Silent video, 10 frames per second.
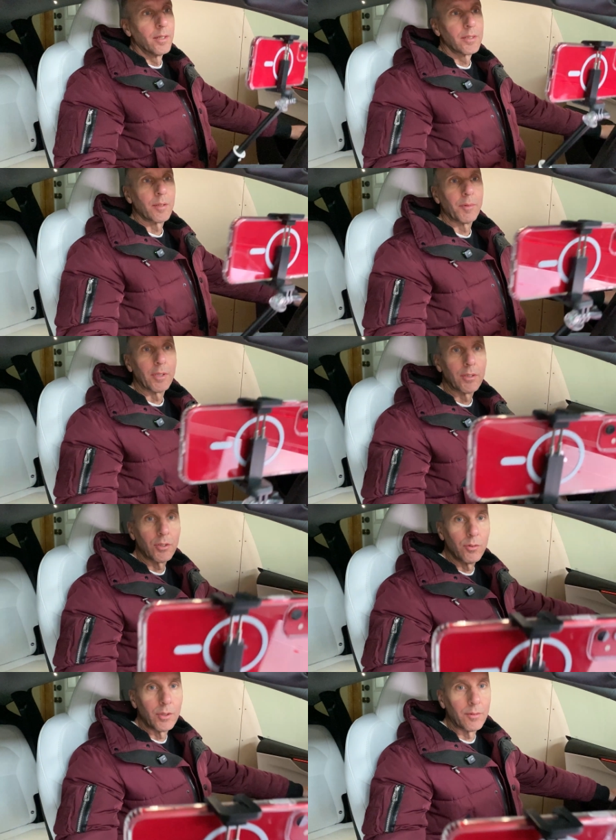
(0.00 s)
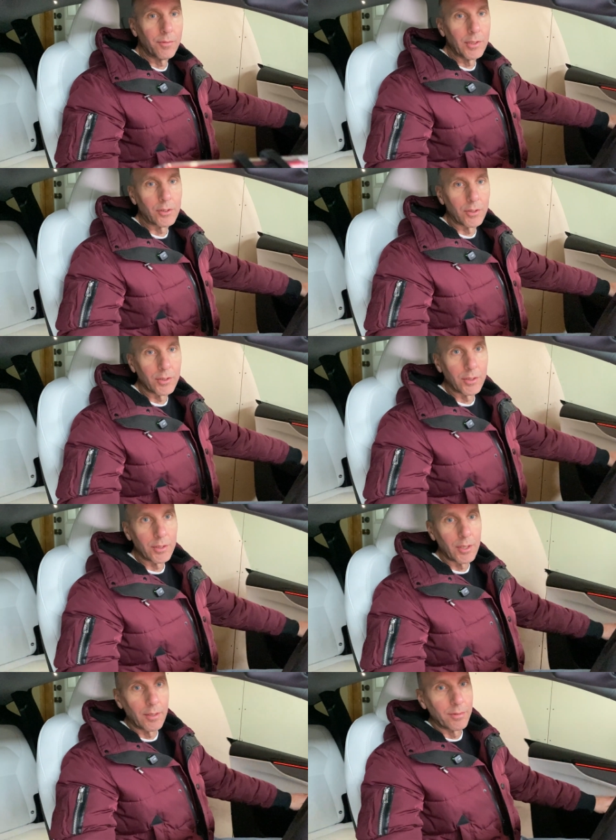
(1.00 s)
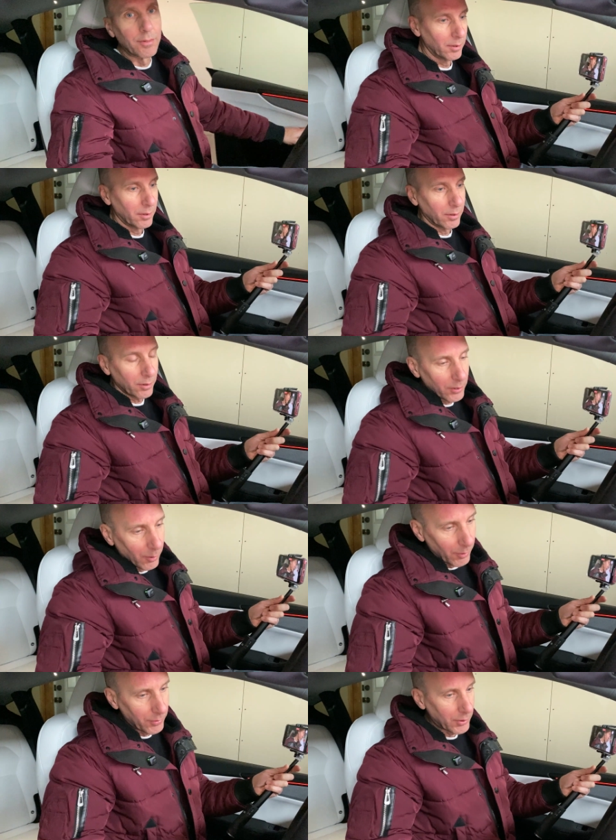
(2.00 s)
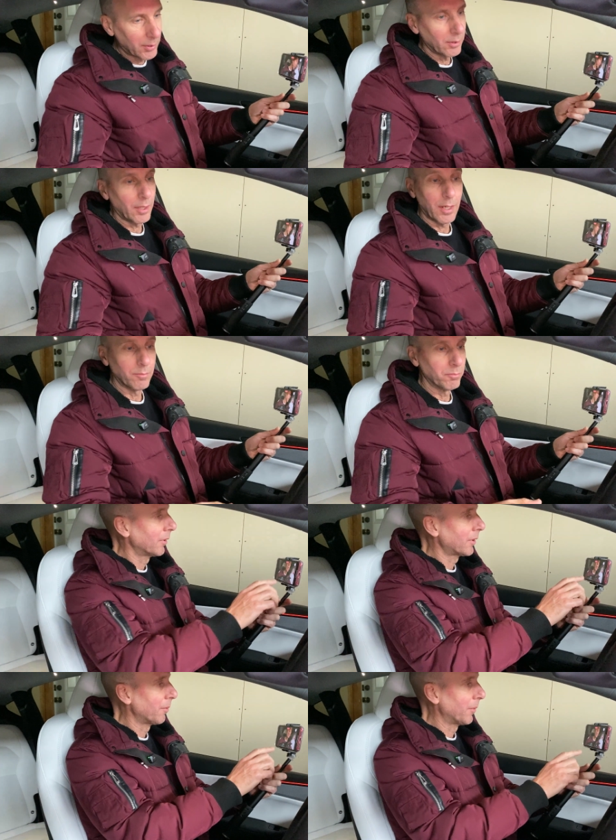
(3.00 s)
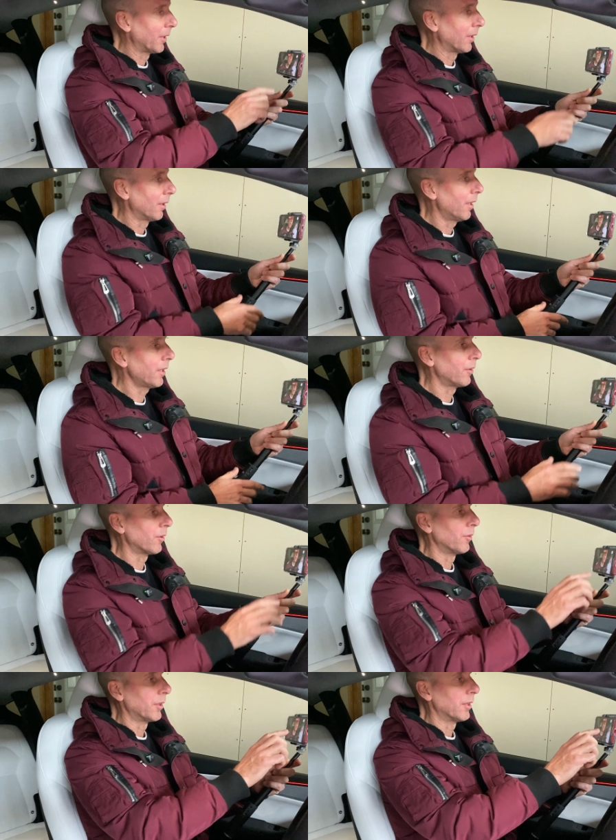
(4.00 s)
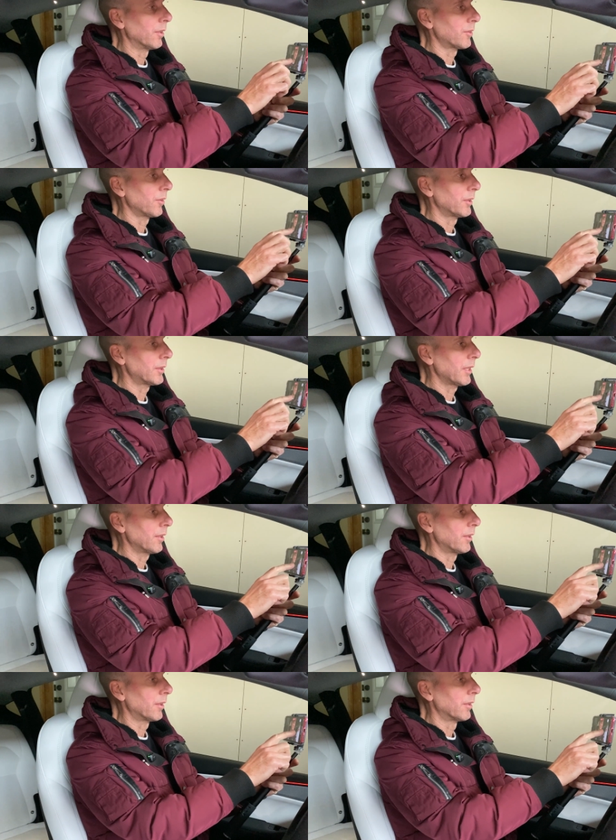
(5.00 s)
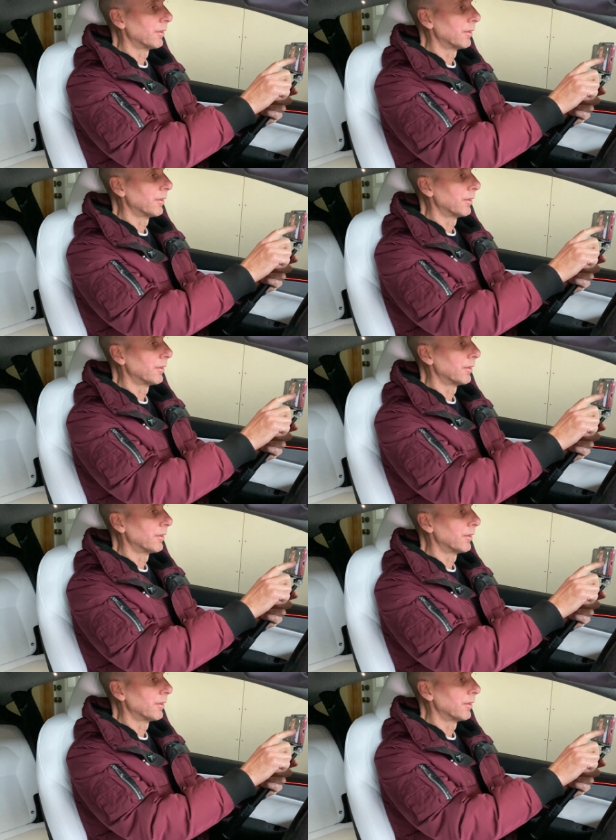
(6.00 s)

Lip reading: some of the tune-in features and stuff. Looks like we've still got some audio going here, so let's take a look.